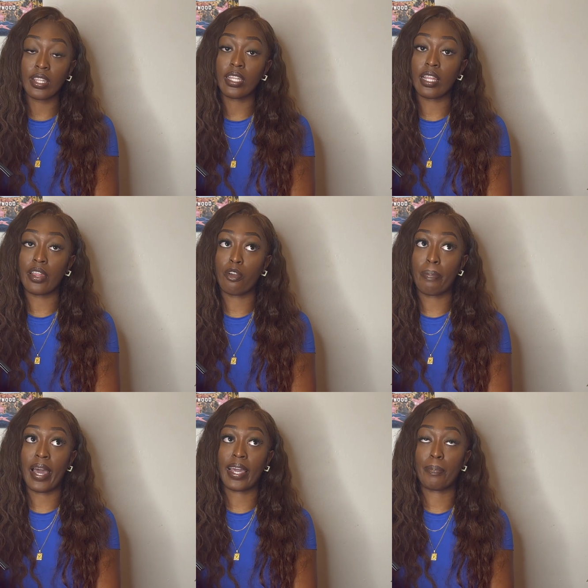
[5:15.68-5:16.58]
leather
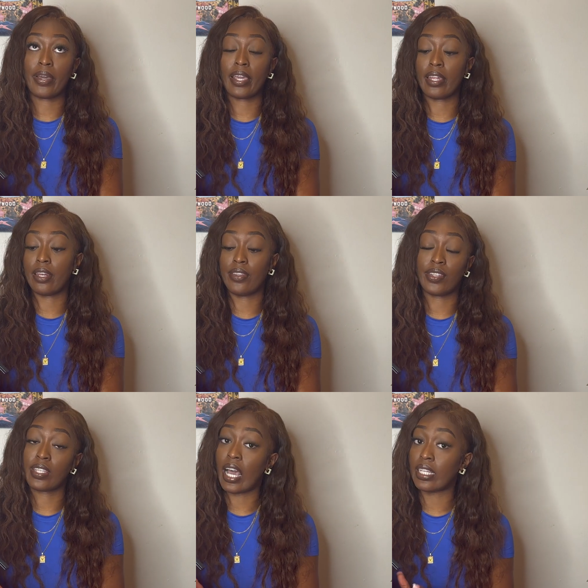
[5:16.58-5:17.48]
bag, but in the
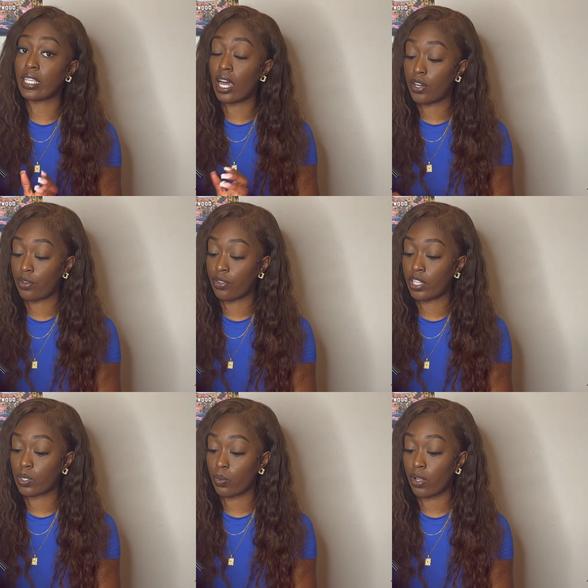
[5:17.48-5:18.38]
size under
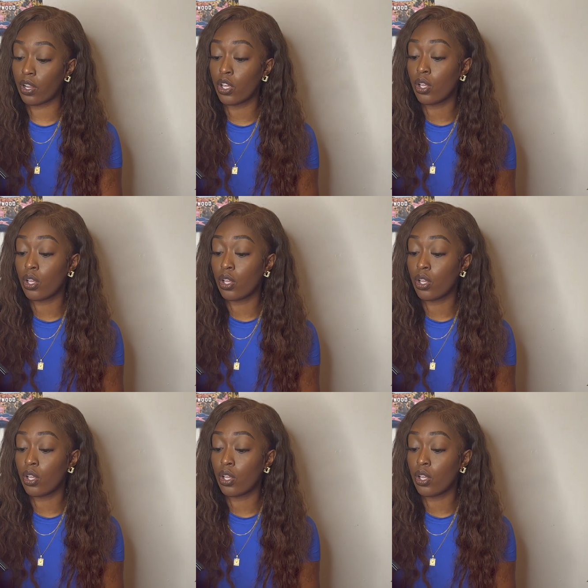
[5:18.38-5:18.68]
this one,